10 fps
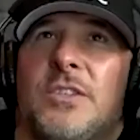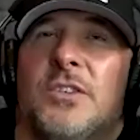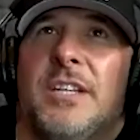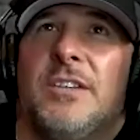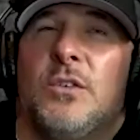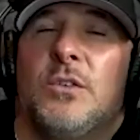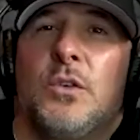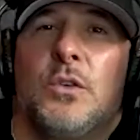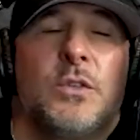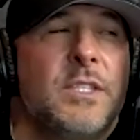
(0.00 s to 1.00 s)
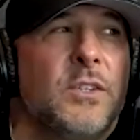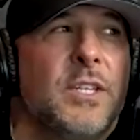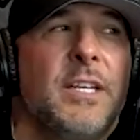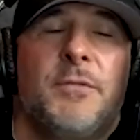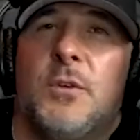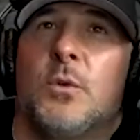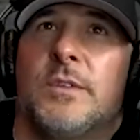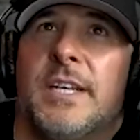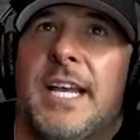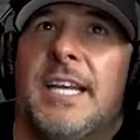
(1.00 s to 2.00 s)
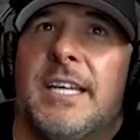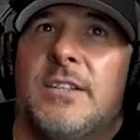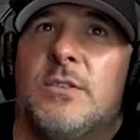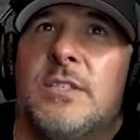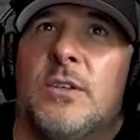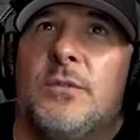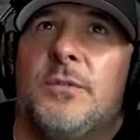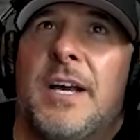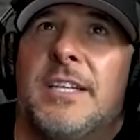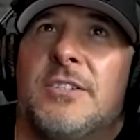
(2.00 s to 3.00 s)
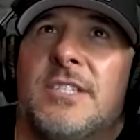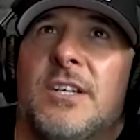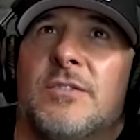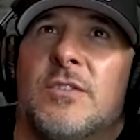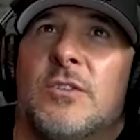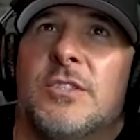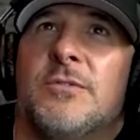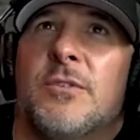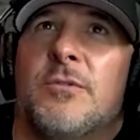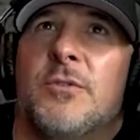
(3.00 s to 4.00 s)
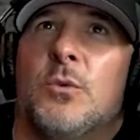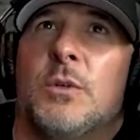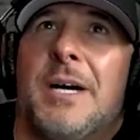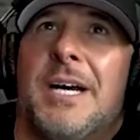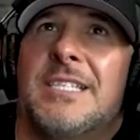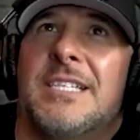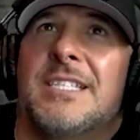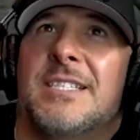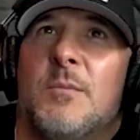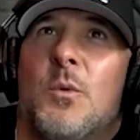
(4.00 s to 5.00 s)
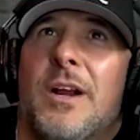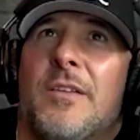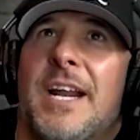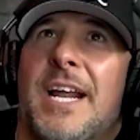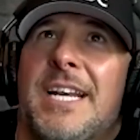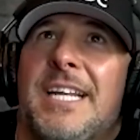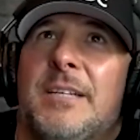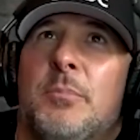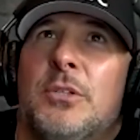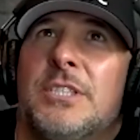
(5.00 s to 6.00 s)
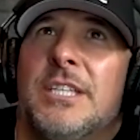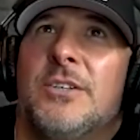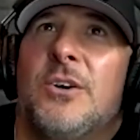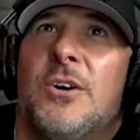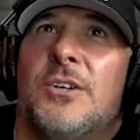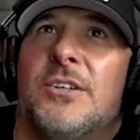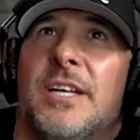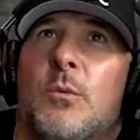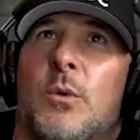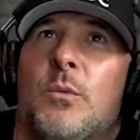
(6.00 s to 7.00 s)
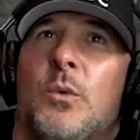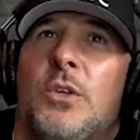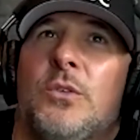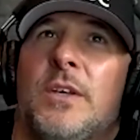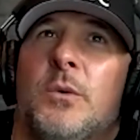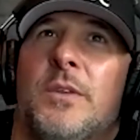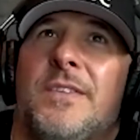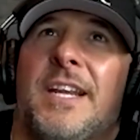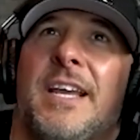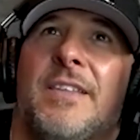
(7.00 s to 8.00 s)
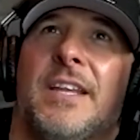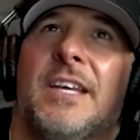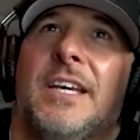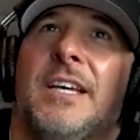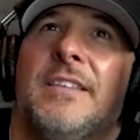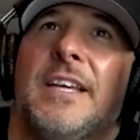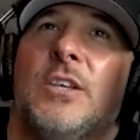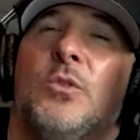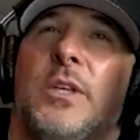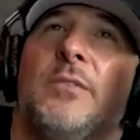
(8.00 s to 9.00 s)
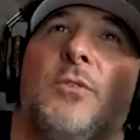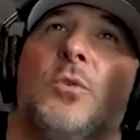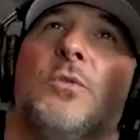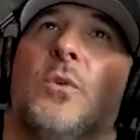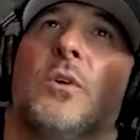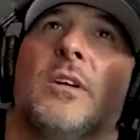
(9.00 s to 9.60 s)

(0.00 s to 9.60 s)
need, do, do you still need fuel today? Like, do you still find yourself searching for fuel deposits somewhere that I need to push a little harder? Like, what, what do you deal with today that that you need fuel for?